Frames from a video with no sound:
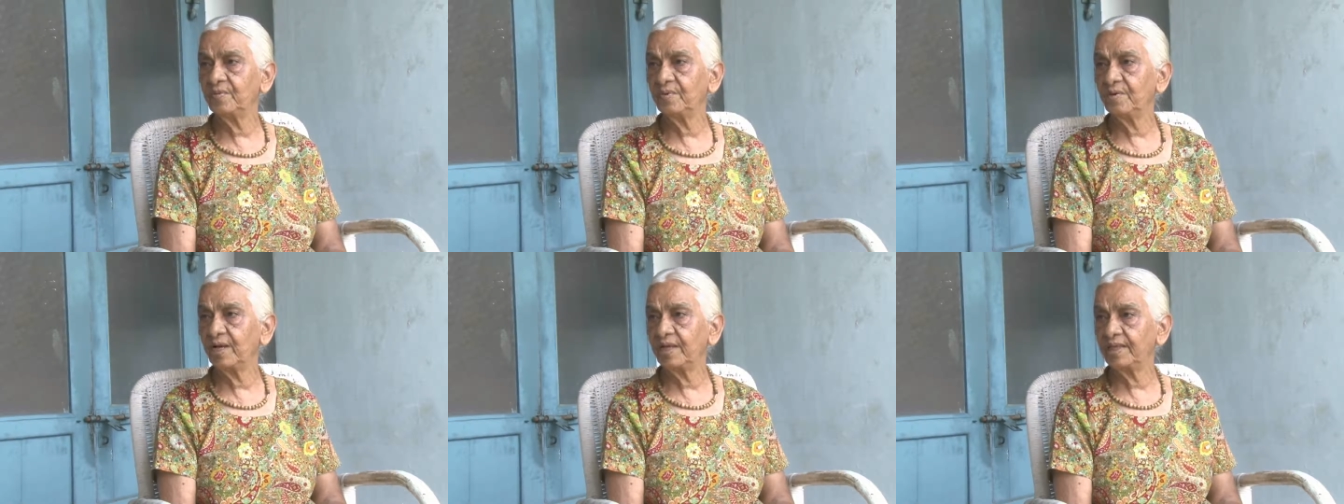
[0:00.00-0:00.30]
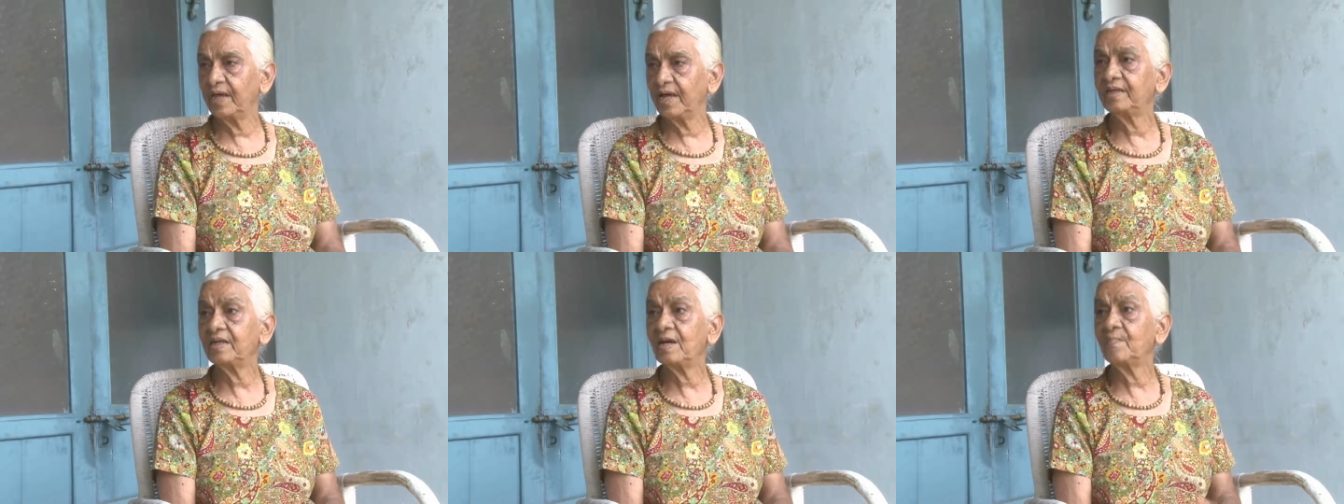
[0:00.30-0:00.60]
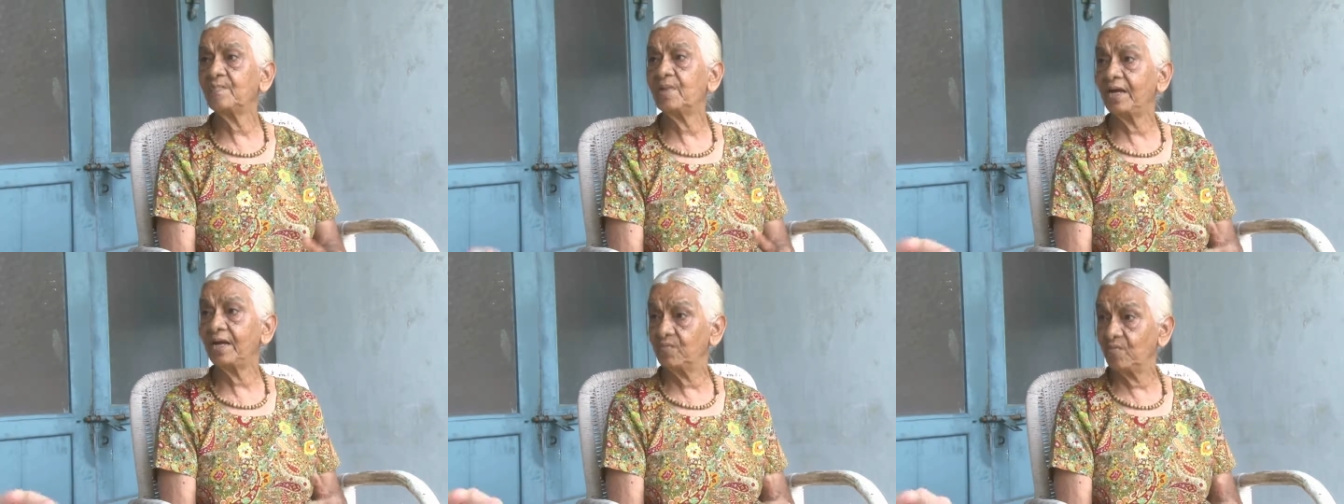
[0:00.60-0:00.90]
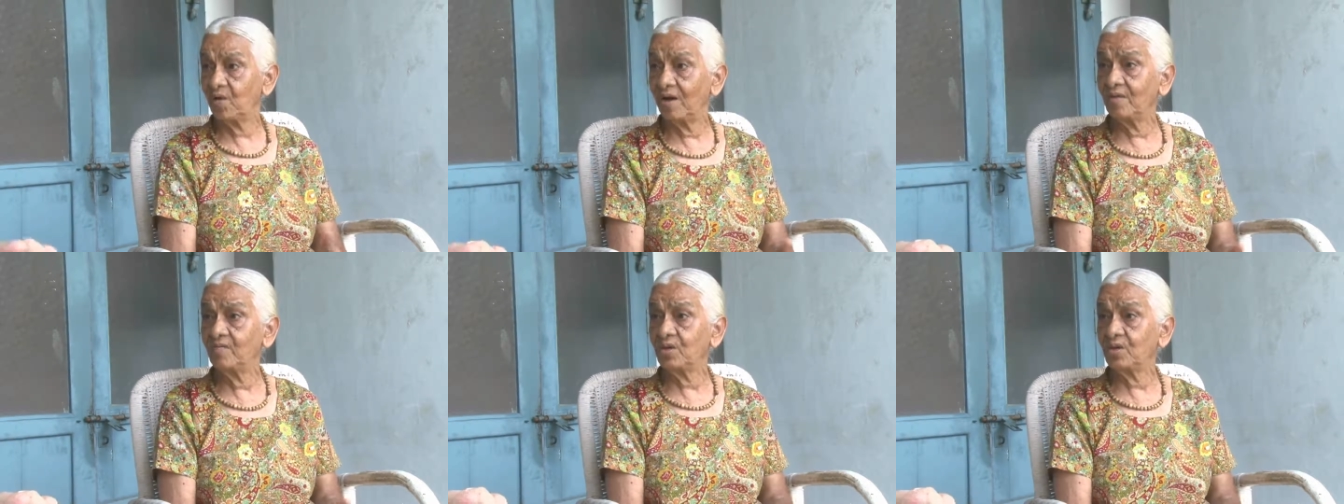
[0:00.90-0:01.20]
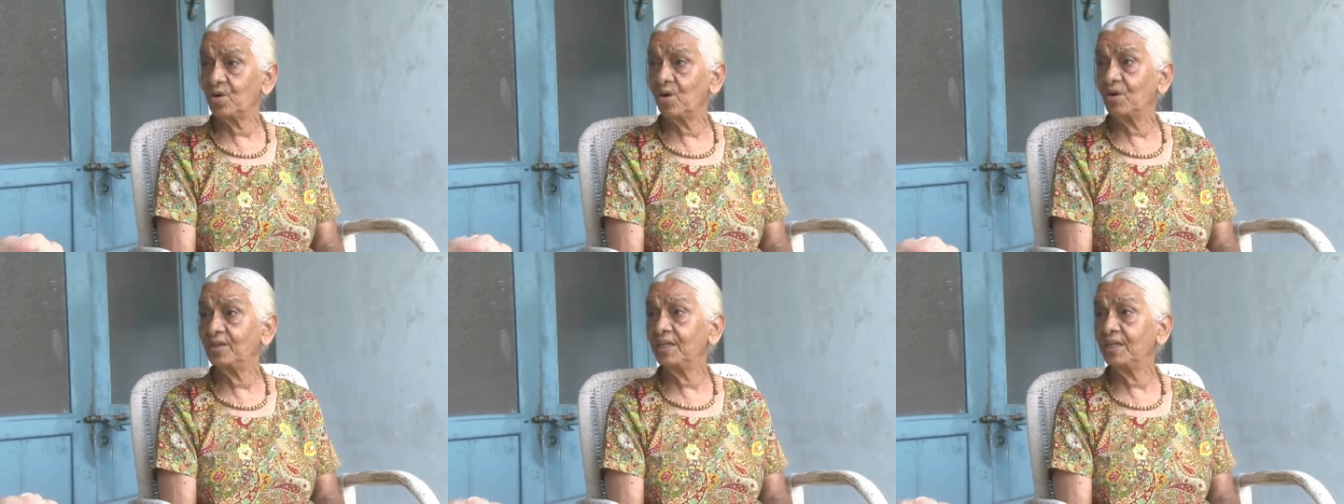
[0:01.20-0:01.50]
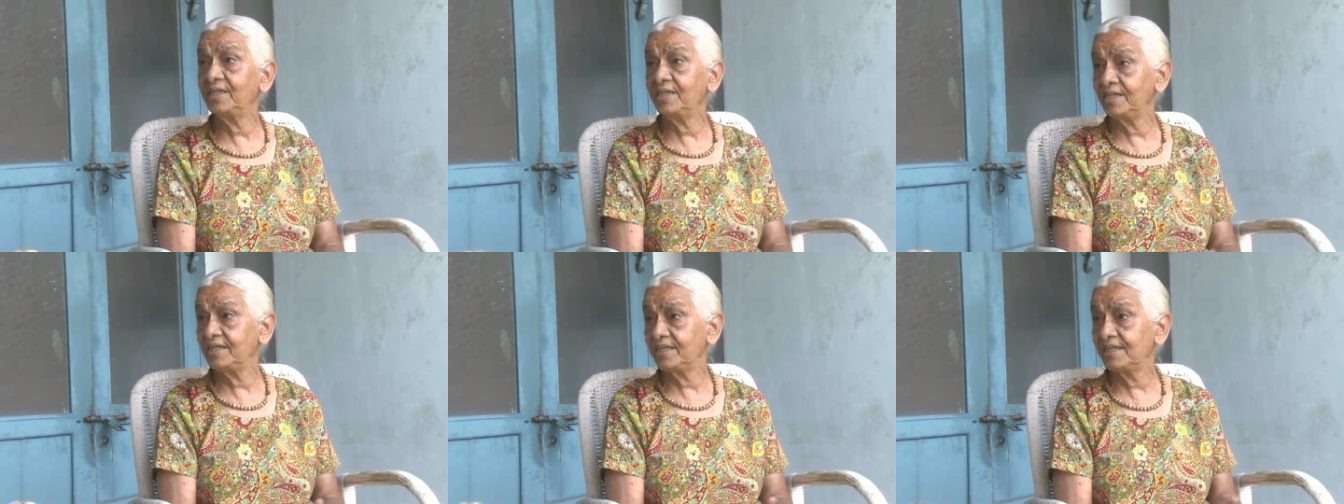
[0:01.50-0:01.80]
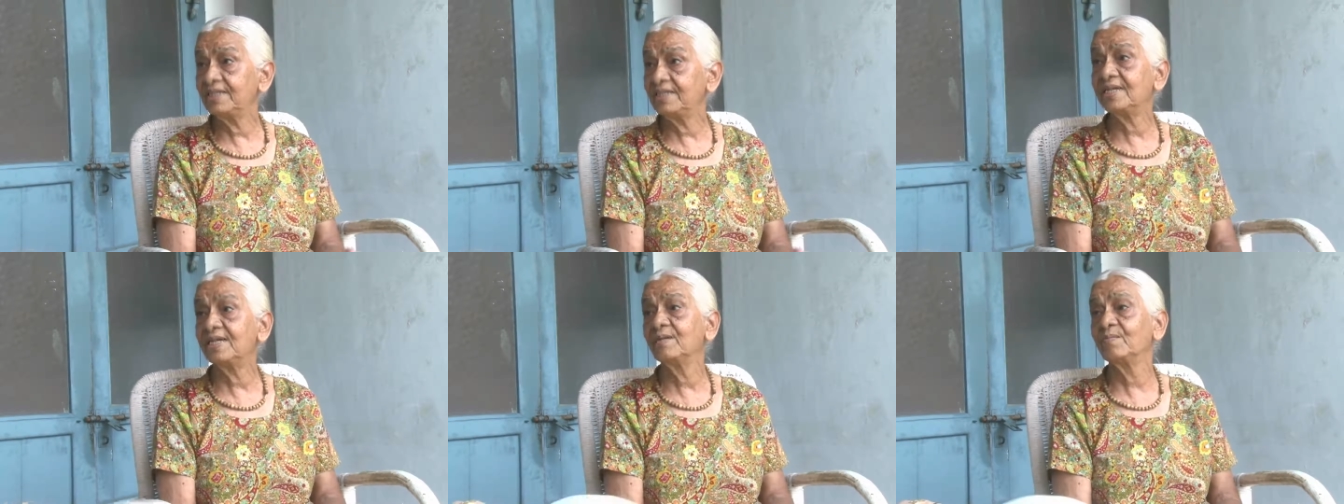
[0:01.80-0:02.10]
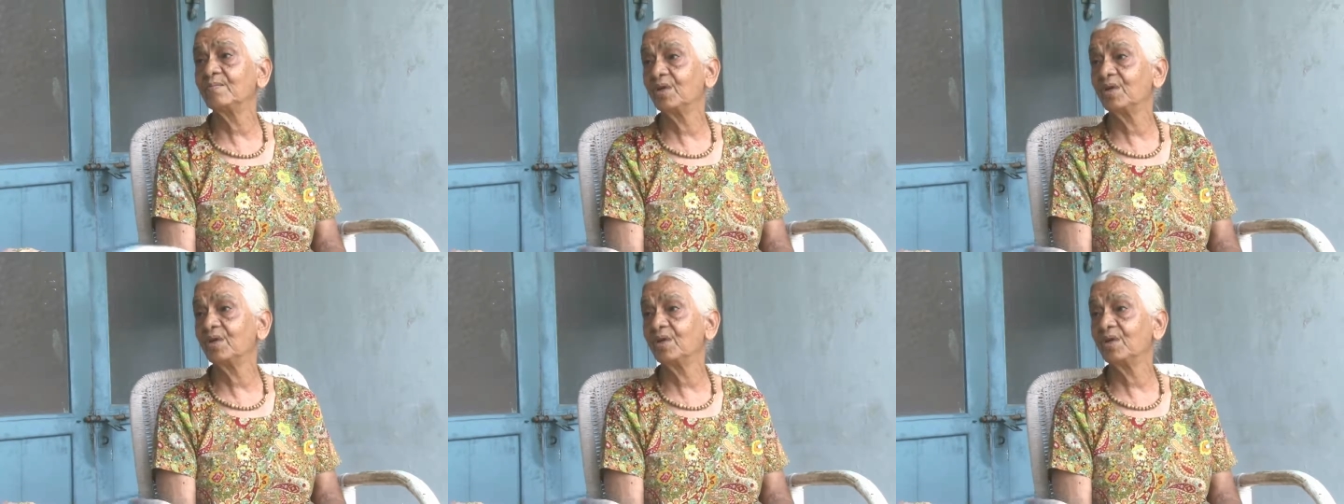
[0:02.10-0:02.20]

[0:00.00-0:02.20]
At that time, I was already teaching